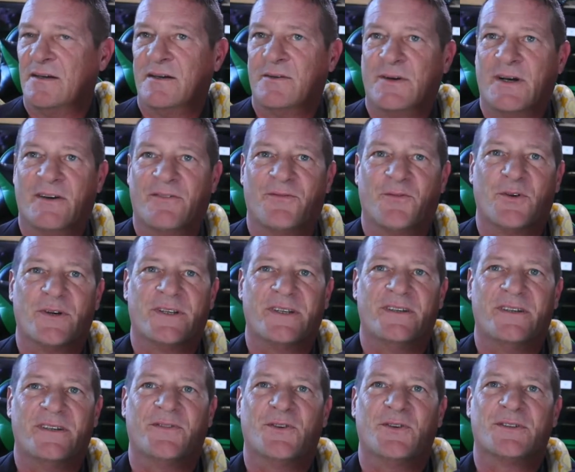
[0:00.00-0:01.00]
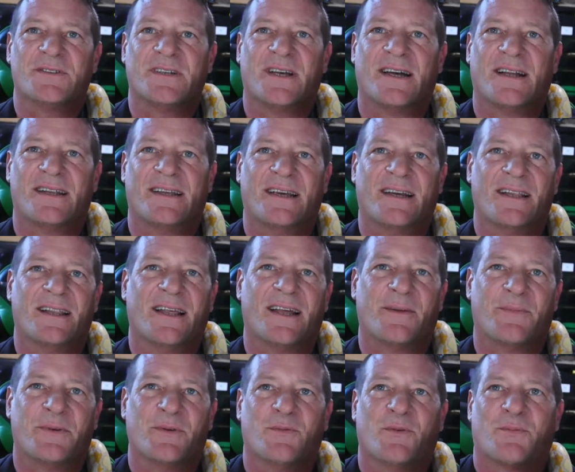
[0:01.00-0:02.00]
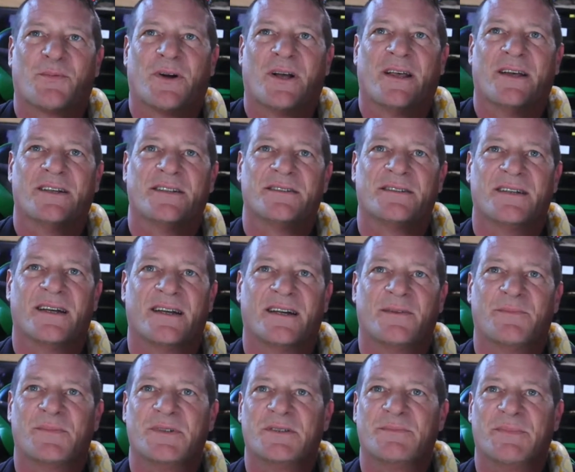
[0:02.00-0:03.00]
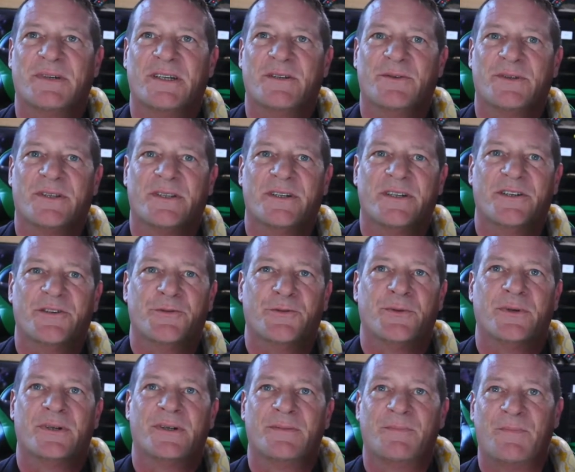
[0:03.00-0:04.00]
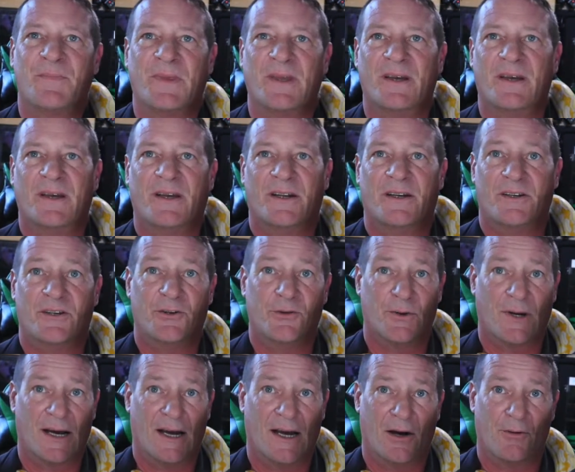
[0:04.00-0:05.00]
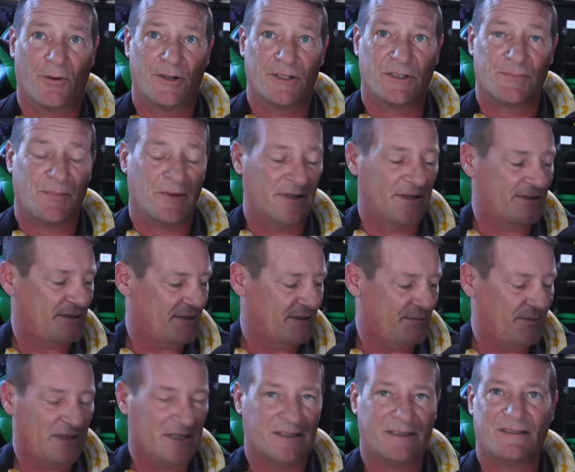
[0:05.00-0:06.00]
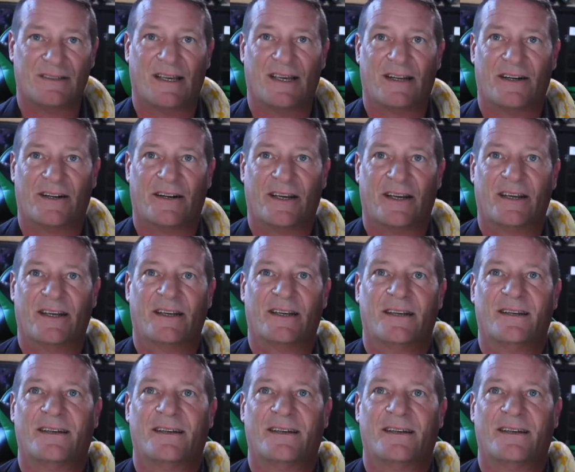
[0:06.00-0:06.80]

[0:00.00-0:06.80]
We got 14 folks on. Yeah, a lot of people probably just not up to speed with the new new hours, plus it being Saturday